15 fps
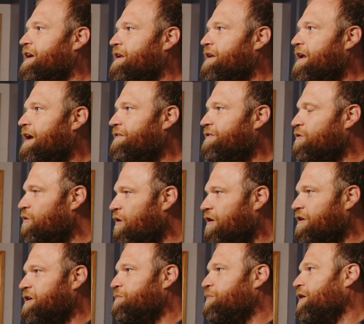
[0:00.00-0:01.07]
and having
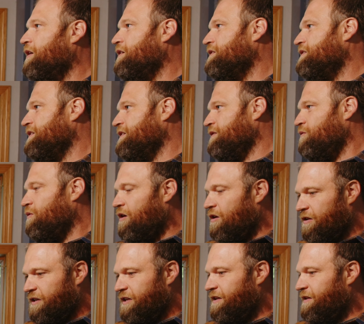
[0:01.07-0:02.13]
quality parts and
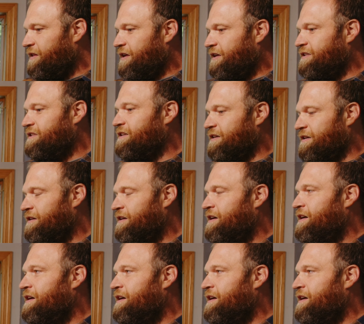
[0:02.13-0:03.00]
quality thing to